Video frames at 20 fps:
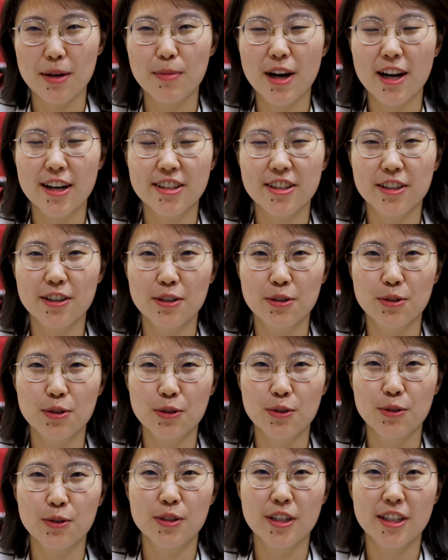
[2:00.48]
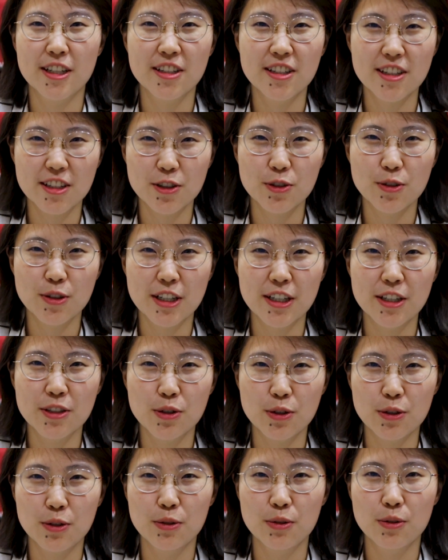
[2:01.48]
I might go to the industry
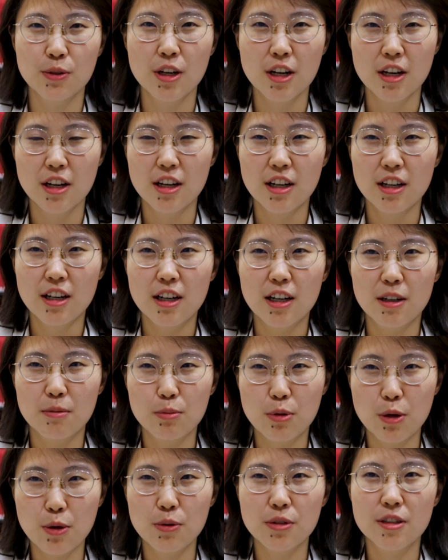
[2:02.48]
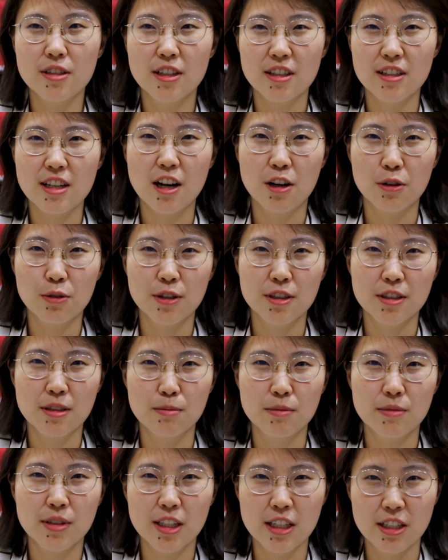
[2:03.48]
to put this
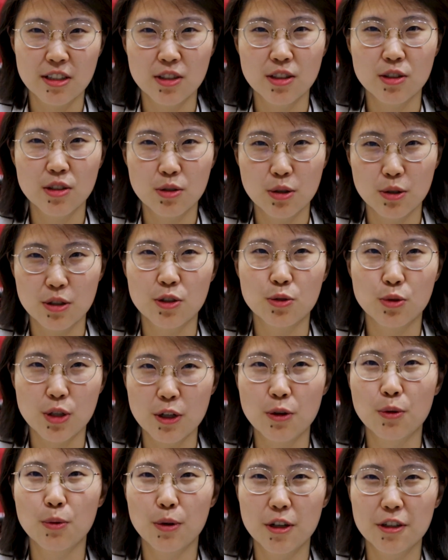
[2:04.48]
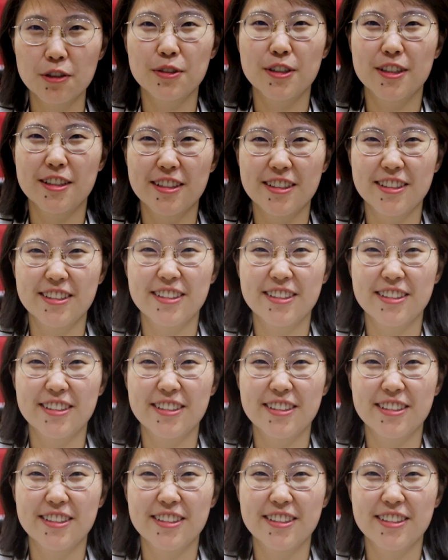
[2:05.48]
algorithm into the real world.